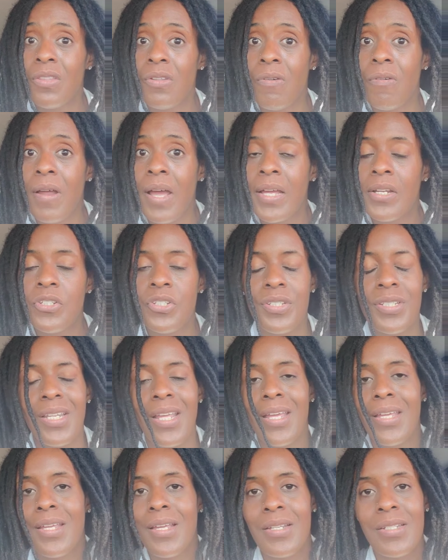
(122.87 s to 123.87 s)
either, right?
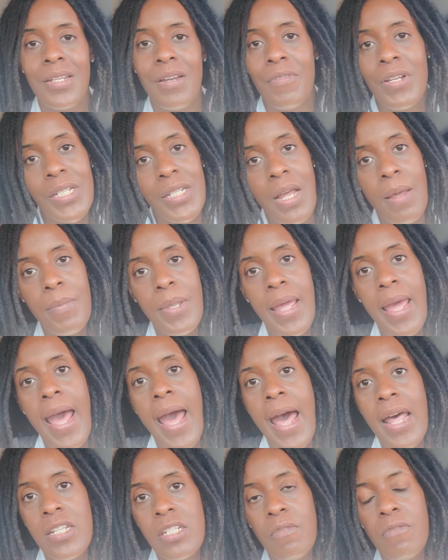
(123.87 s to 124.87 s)
Just saying yes every time they
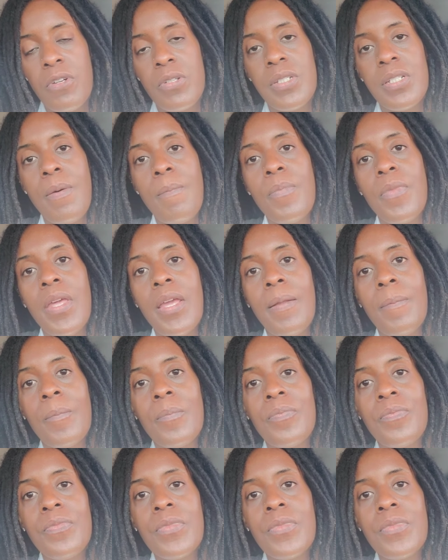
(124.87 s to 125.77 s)
ask for something.